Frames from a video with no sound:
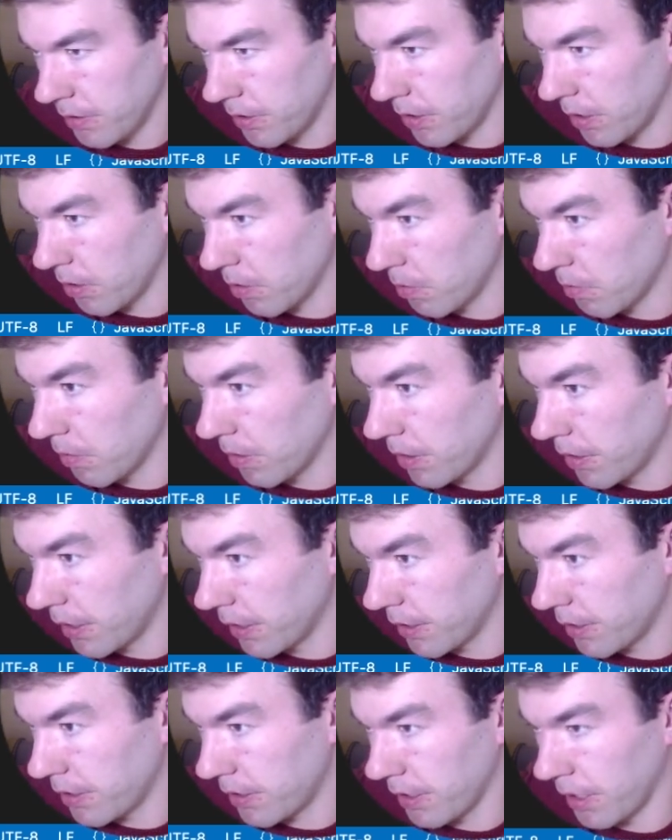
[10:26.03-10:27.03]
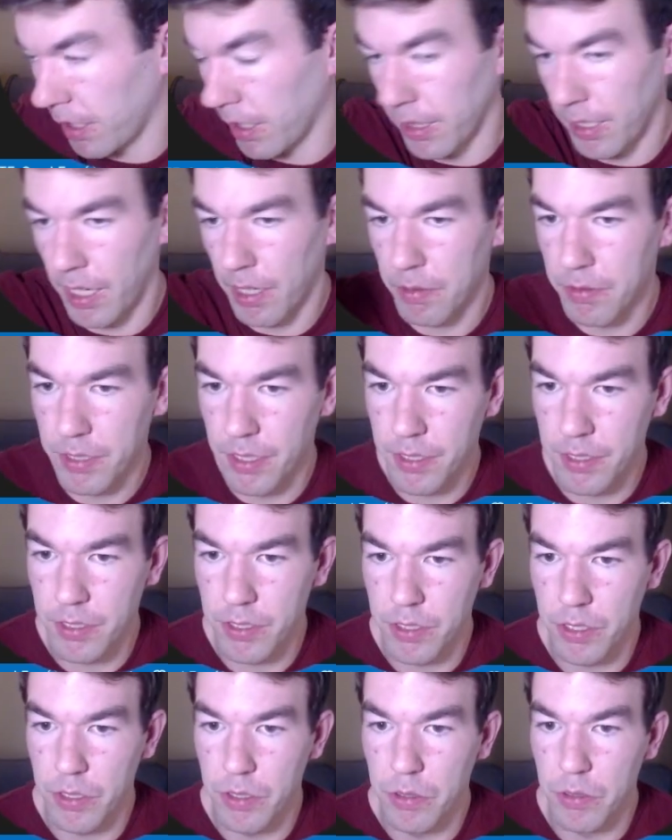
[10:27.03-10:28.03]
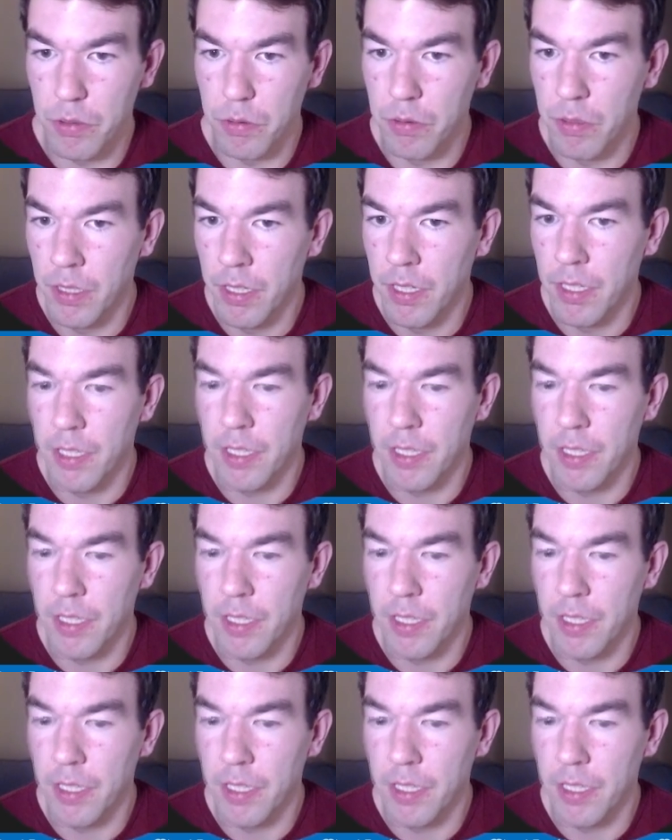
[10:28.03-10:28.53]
So this allows us to